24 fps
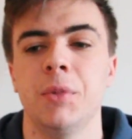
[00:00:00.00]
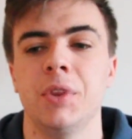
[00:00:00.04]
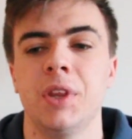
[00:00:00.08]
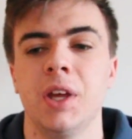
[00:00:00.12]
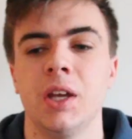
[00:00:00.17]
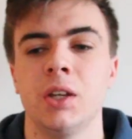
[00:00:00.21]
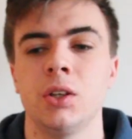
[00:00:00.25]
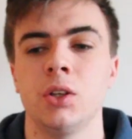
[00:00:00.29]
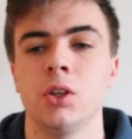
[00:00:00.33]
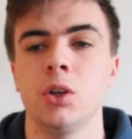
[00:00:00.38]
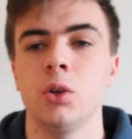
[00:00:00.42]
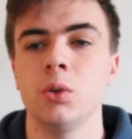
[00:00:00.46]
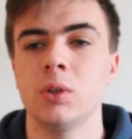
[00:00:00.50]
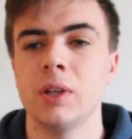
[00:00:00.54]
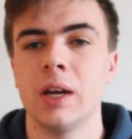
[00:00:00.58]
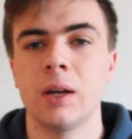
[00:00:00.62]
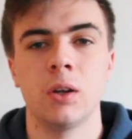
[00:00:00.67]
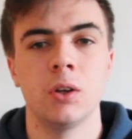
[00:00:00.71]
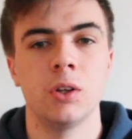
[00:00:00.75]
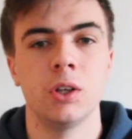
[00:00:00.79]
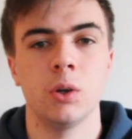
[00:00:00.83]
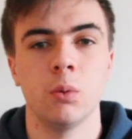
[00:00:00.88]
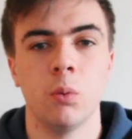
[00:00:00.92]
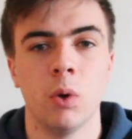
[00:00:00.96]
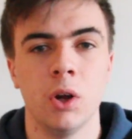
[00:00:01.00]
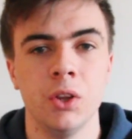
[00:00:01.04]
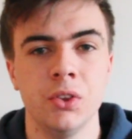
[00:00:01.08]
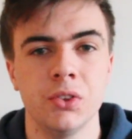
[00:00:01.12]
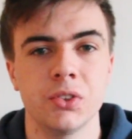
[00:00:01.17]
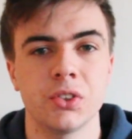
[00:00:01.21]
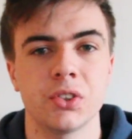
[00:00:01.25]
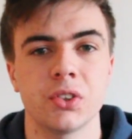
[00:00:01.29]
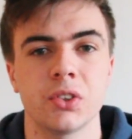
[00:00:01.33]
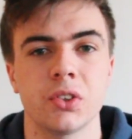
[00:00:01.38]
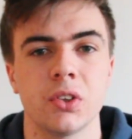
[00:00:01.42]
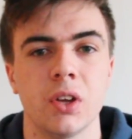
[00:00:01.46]
then you download it
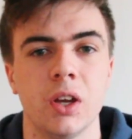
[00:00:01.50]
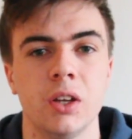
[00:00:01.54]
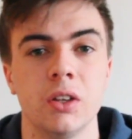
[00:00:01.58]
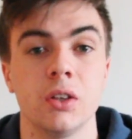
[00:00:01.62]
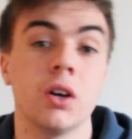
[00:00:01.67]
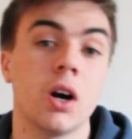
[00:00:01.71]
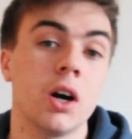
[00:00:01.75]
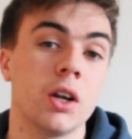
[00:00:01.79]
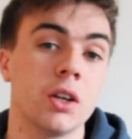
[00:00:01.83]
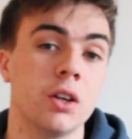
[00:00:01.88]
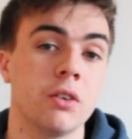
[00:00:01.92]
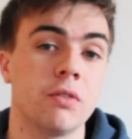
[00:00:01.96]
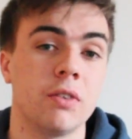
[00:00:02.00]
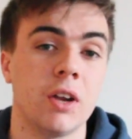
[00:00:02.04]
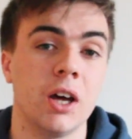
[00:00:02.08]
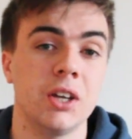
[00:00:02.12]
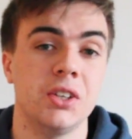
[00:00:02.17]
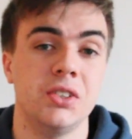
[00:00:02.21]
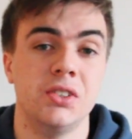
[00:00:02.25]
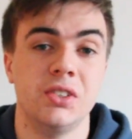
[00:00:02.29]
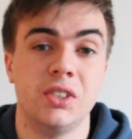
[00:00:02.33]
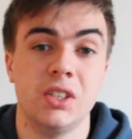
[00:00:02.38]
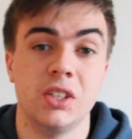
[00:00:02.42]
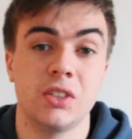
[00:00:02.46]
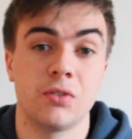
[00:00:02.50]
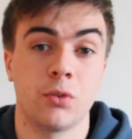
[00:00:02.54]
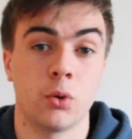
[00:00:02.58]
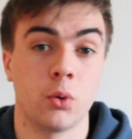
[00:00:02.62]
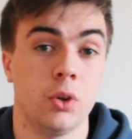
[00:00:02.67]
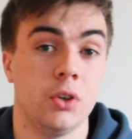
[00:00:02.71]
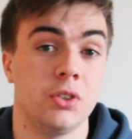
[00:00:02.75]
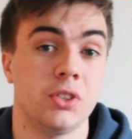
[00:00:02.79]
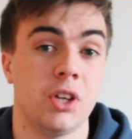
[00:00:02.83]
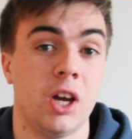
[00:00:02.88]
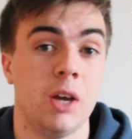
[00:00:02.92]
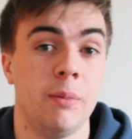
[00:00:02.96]
once and you got enough licenses for
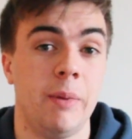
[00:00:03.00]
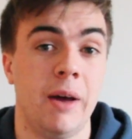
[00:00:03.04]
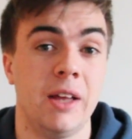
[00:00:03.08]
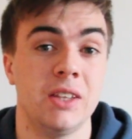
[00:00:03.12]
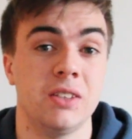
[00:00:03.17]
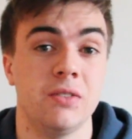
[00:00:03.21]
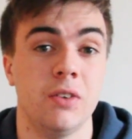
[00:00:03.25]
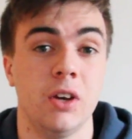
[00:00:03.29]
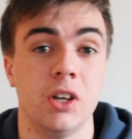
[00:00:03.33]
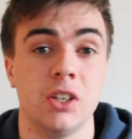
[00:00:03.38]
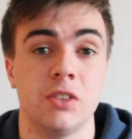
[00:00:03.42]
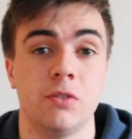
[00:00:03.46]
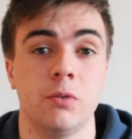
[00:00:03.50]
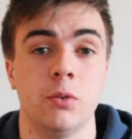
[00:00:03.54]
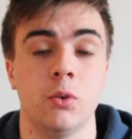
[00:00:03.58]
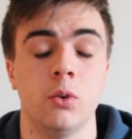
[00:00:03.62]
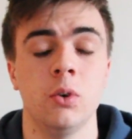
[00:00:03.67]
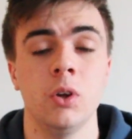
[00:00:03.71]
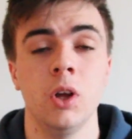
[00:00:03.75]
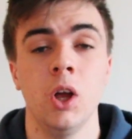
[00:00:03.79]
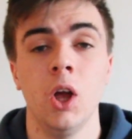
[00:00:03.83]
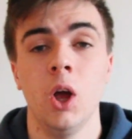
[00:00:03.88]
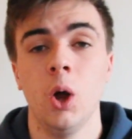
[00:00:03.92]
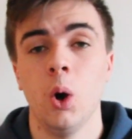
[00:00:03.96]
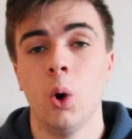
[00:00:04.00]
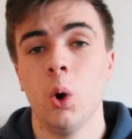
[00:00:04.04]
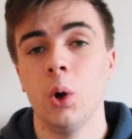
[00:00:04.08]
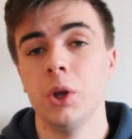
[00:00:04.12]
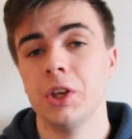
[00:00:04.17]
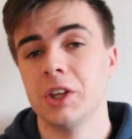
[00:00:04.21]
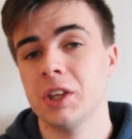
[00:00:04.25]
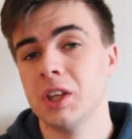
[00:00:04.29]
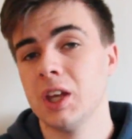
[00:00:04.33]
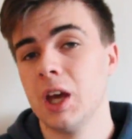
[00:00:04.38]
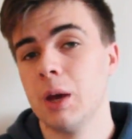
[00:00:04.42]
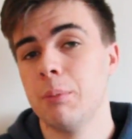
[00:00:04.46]
all those iPads first of all, or
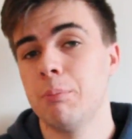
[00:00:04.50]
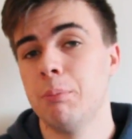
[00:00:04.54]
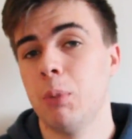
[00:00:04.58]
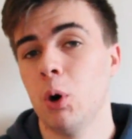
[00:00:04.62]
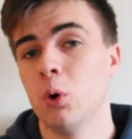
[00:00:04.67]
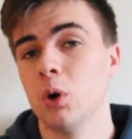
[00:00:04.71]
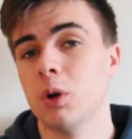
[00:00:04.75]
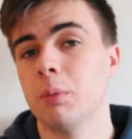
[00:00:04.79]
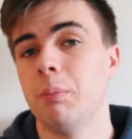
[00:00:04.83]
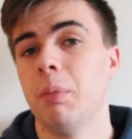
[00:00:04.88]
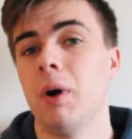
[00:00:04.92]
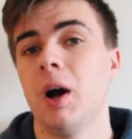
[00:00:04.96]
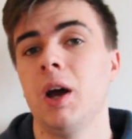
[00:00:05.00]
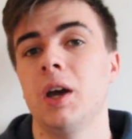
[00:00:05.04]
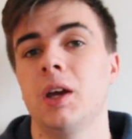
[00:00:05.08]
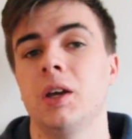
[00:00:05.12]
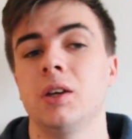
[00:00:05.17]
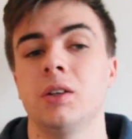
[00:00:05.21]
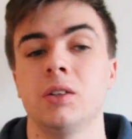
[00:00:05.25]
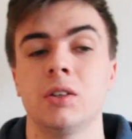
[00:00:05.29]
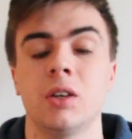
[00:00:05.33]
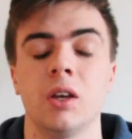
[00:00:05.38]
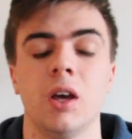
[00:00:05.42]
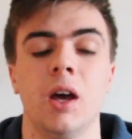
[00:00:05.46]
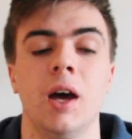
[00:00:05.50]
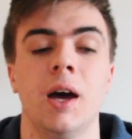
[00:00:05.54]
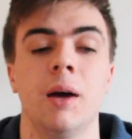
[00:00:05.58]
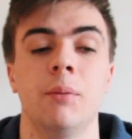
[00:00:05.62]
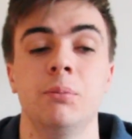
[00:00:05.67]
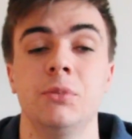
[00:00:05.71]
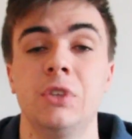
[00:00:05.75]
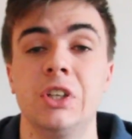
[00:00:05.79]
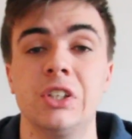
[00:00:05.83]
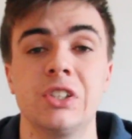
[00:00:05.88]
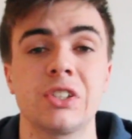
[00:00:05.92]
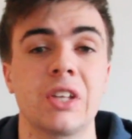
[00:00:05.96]
you can get bulk buying
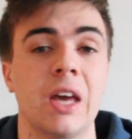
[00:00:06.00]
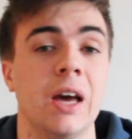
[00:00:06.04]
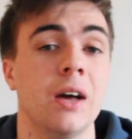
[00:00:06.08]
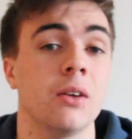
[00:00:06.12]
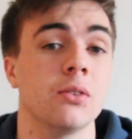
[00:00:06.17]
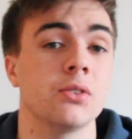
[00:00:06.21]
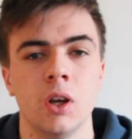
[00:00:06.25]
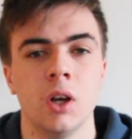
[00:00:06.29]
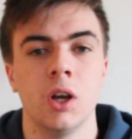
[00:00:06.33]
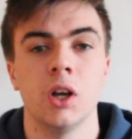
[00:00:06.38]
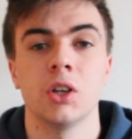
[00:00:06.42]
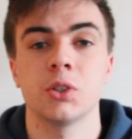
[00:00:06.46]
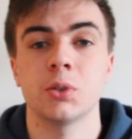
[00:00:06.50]
discount.